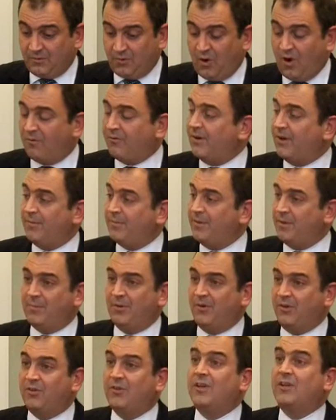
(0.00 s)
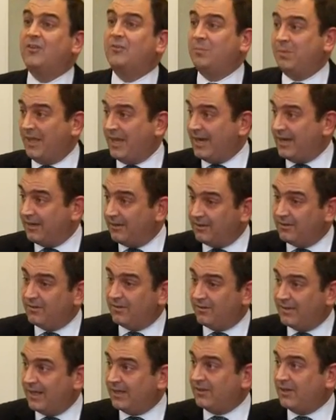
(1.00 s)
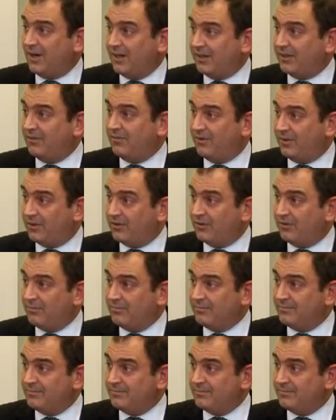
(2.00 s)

offering up the ability to explain that kind of conviction.